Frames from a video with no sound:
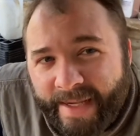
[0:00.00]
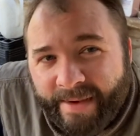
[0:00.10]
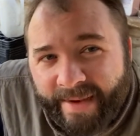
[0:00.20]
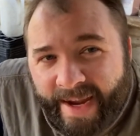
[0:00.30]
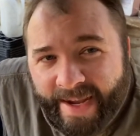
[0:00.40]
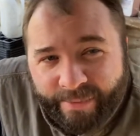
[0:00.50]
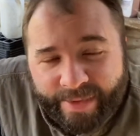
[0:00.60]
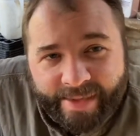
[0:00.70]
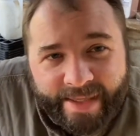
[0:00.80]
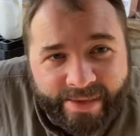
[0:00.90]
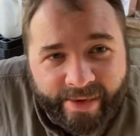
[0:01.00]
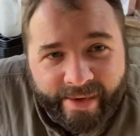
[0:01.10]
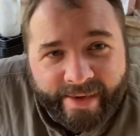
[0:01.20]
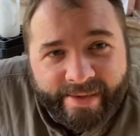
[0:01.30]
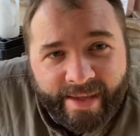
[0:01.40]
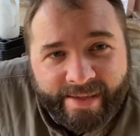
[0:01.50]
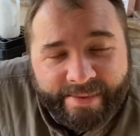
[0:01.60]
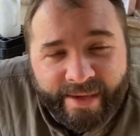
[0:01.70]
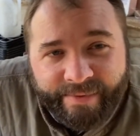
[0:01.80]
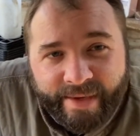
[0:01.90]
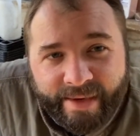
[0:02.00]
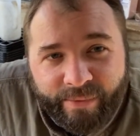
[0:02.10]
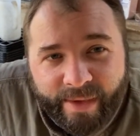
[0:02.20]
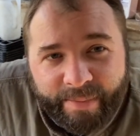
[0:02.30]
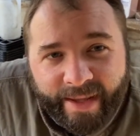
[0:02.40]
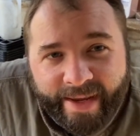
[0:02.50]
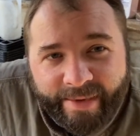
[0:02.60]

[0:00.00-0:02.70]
I've had with seed starting is a lot of times I forget what I plant